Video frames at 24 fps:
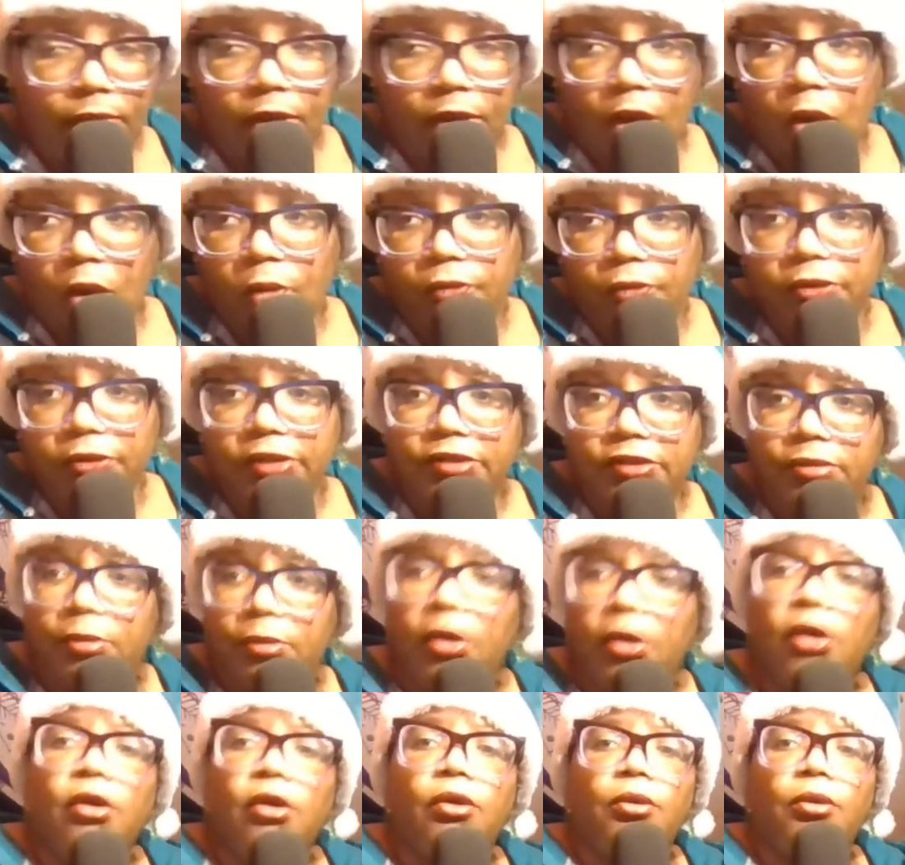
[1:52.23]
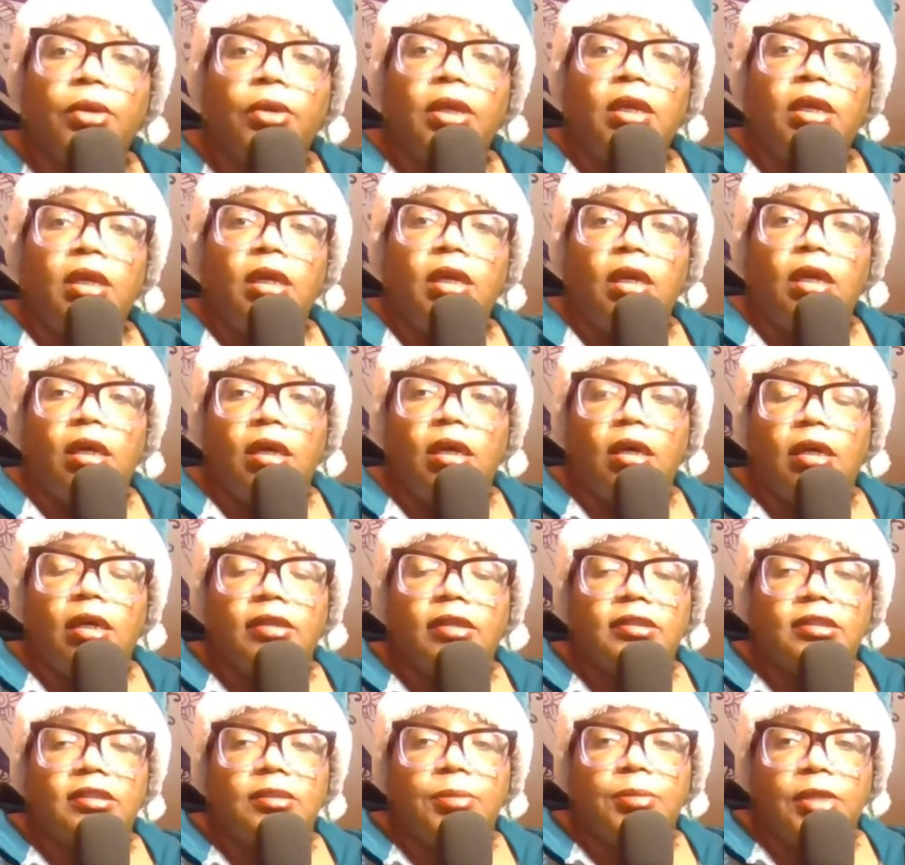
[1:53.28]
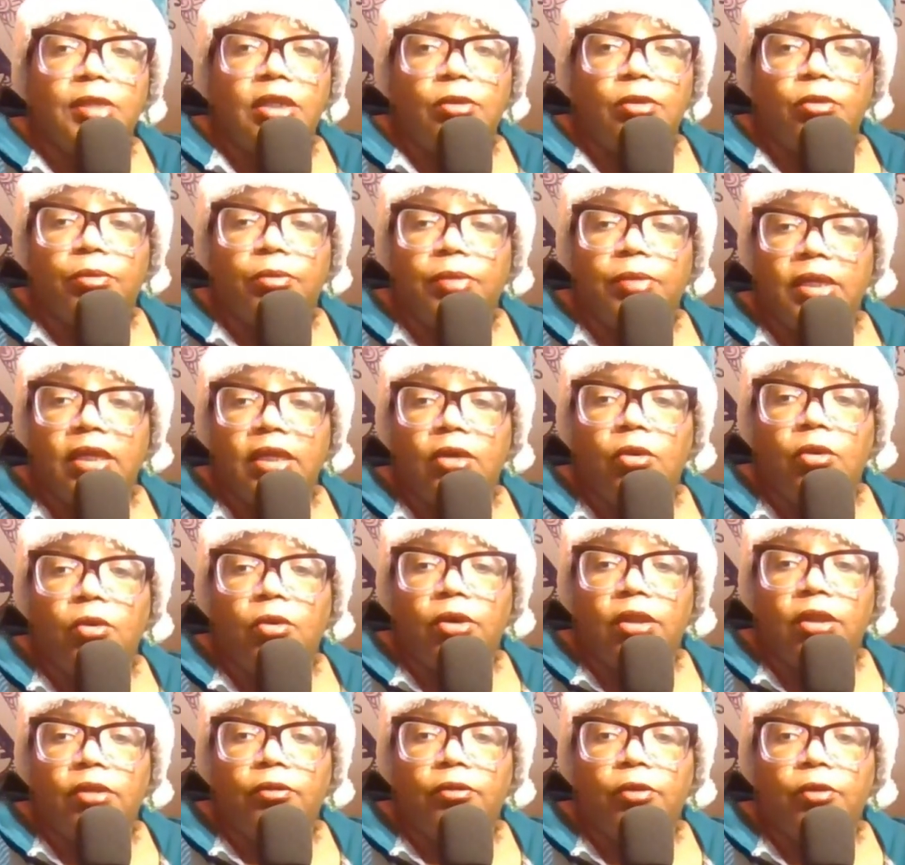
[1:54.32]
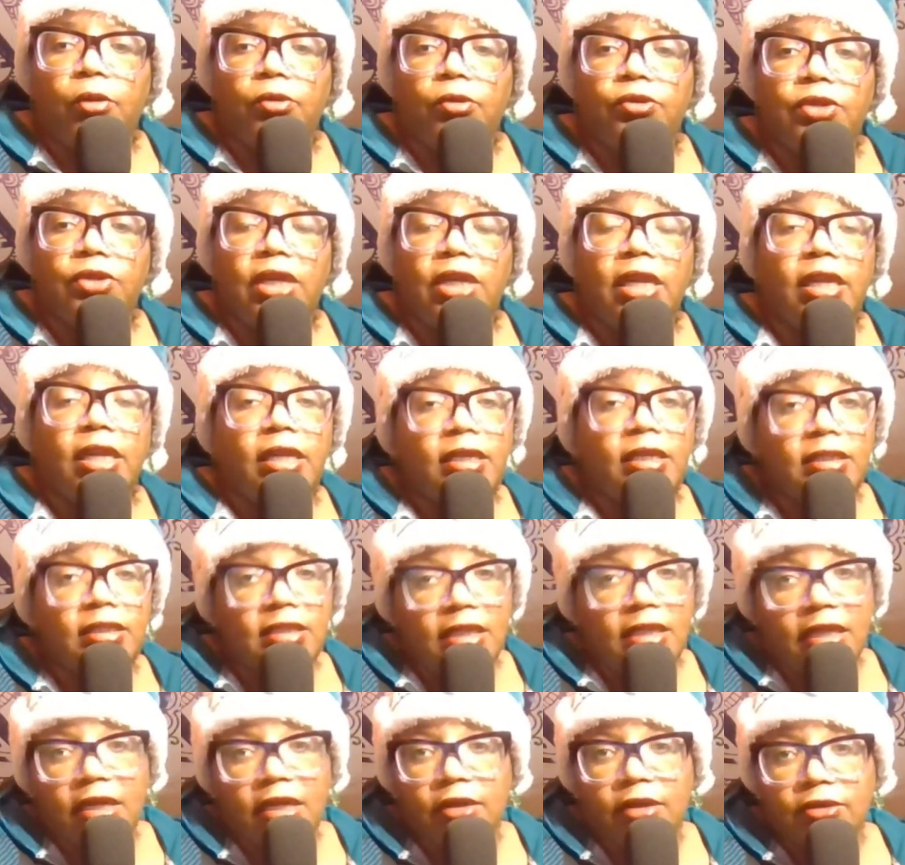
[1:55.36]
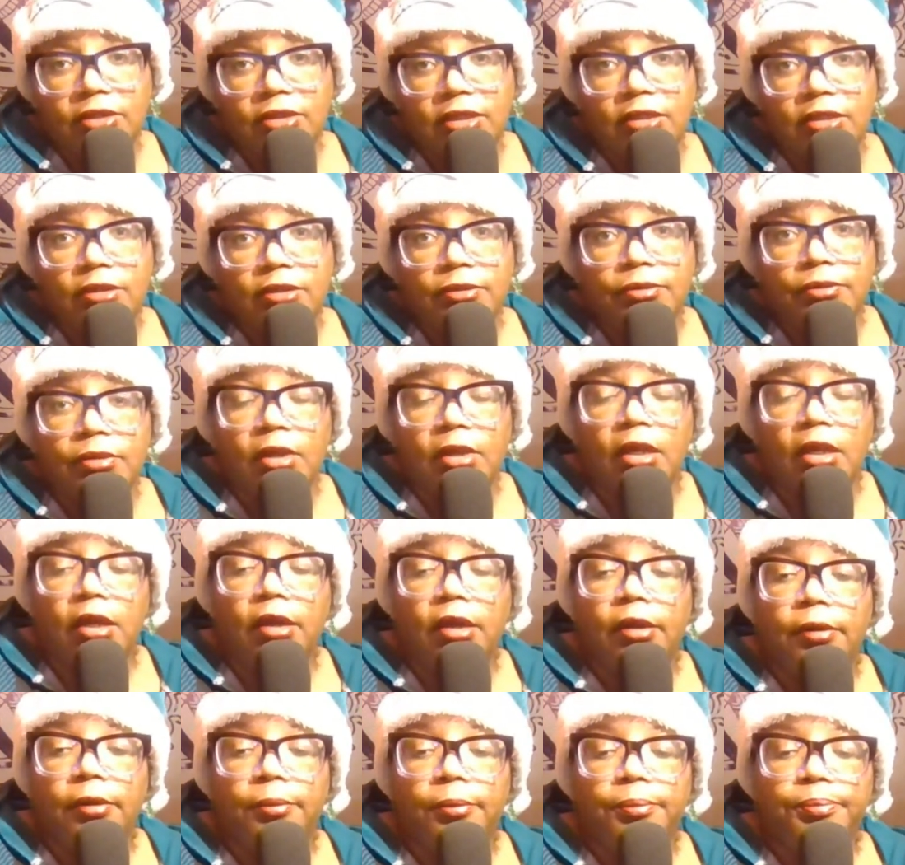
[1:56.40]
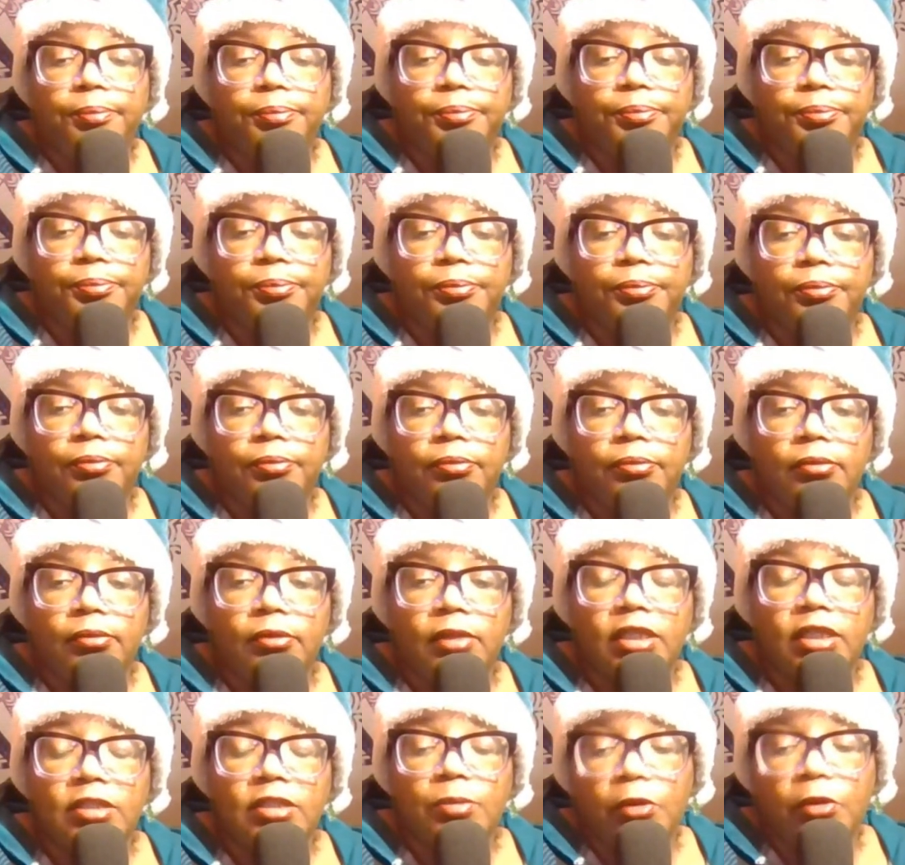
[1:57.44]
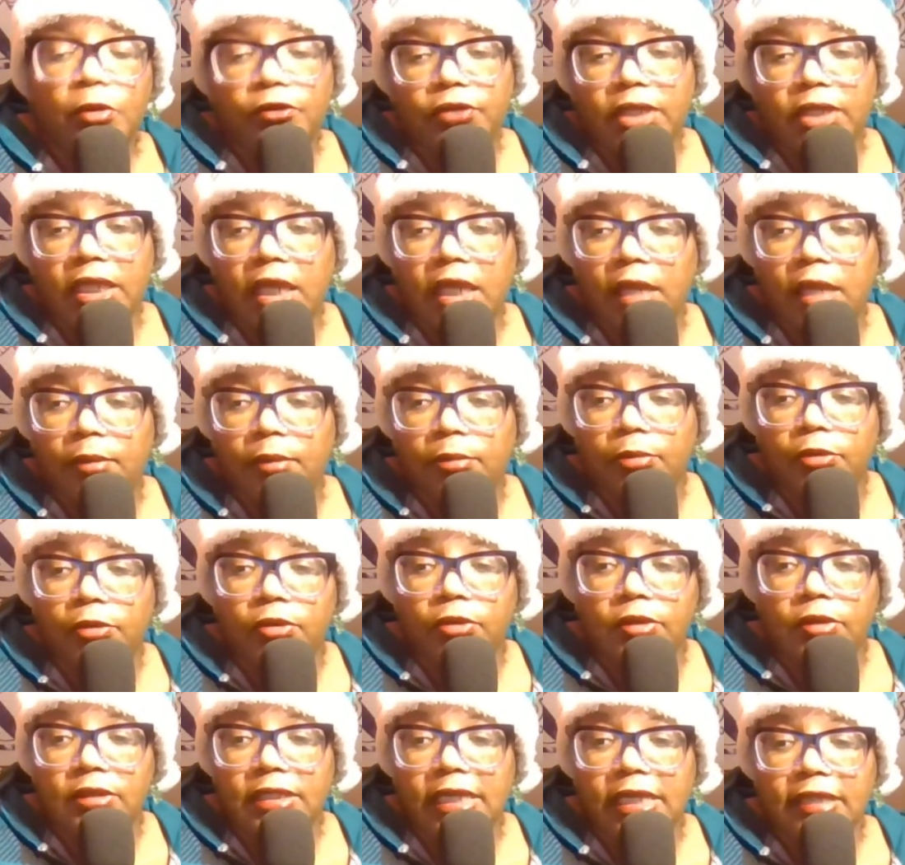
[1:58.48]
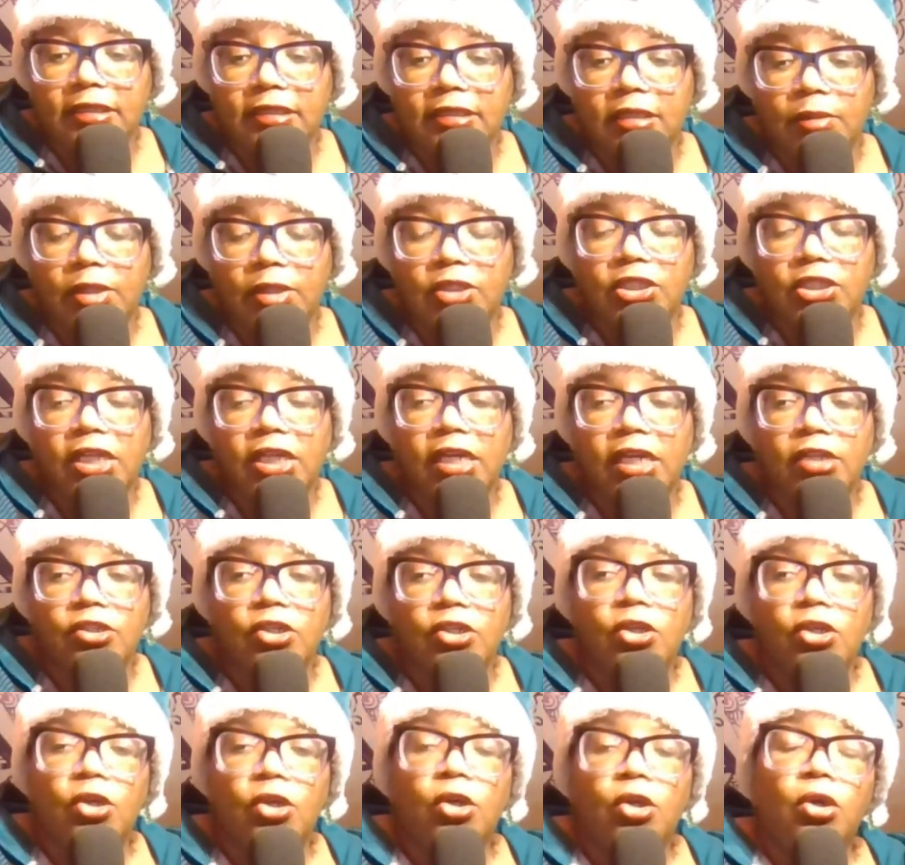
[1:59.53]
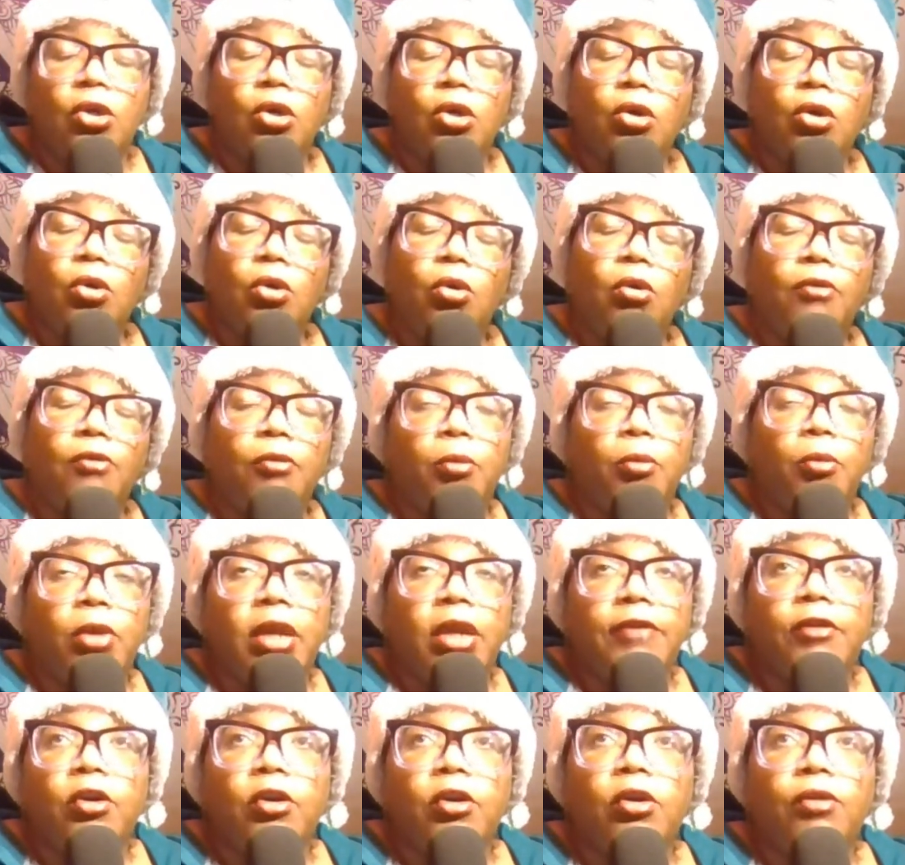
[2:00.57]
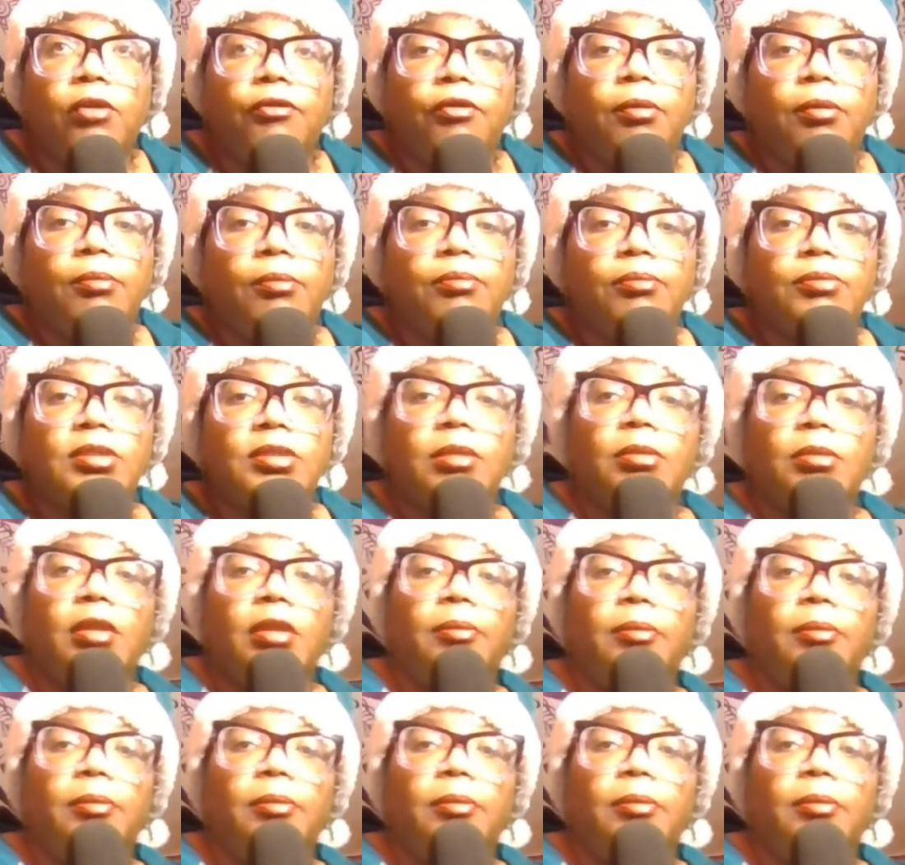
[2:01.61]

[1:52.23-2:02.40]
hopefully tomorrow uh, Smitty will be on the road to getting his one thousand. Um, he's perfectly capable because last time I checked, or from what I've heard from some of the